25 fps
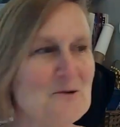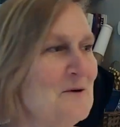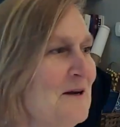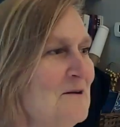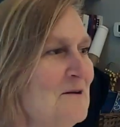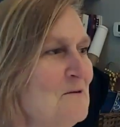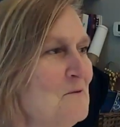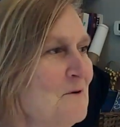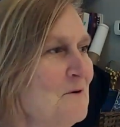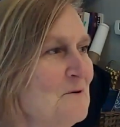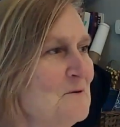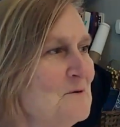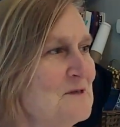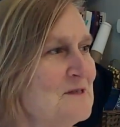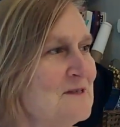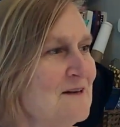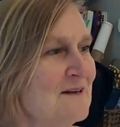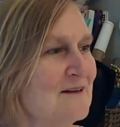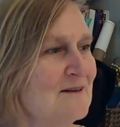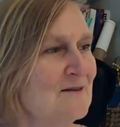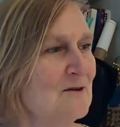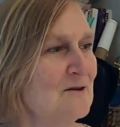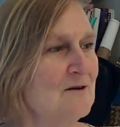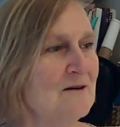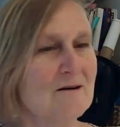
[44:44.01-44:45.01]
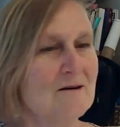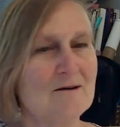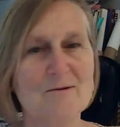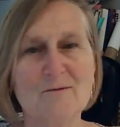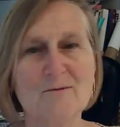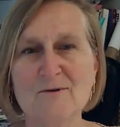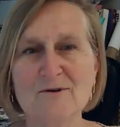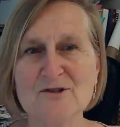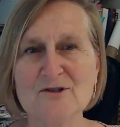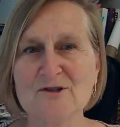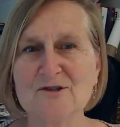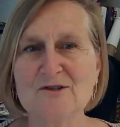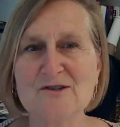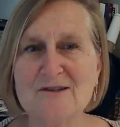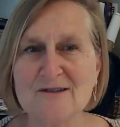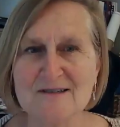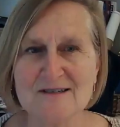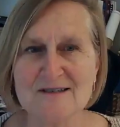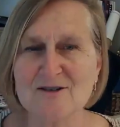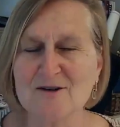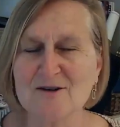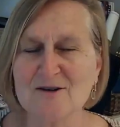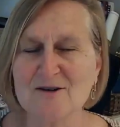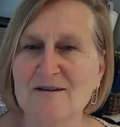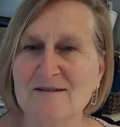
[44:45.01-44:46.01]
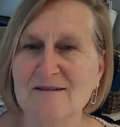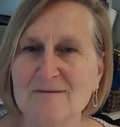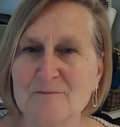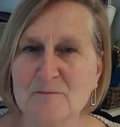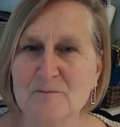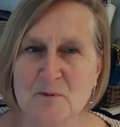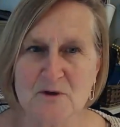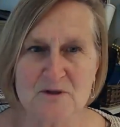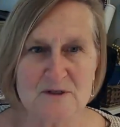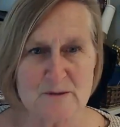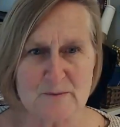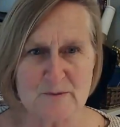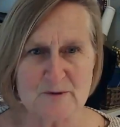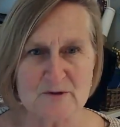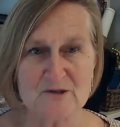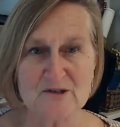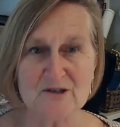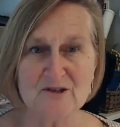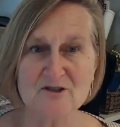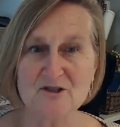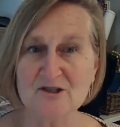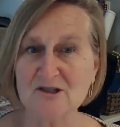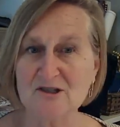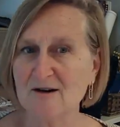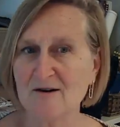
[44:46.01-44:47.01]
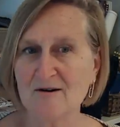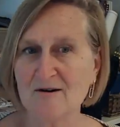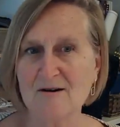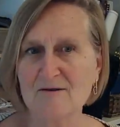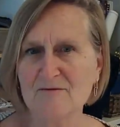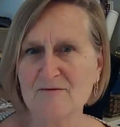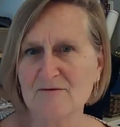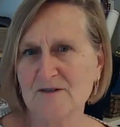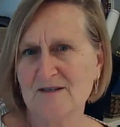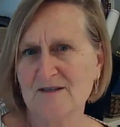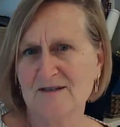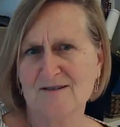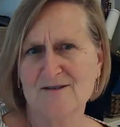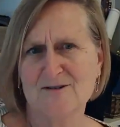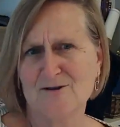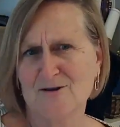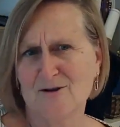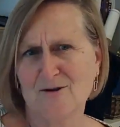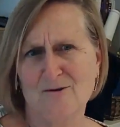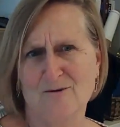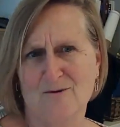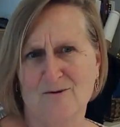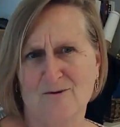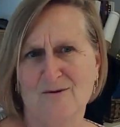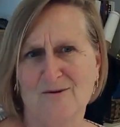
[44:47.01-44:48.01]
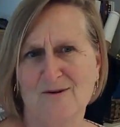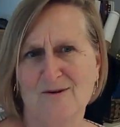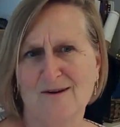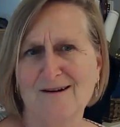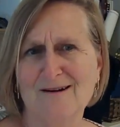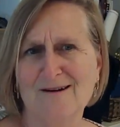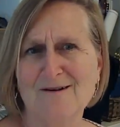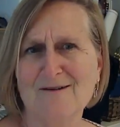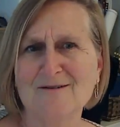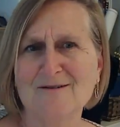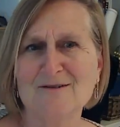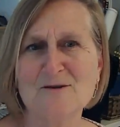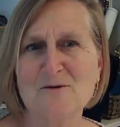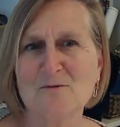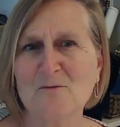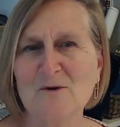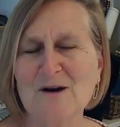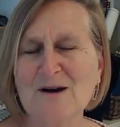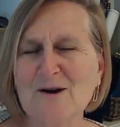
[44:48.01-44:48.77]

So anyway, we said, look, we're just going to start. Principals can share offices too. It's a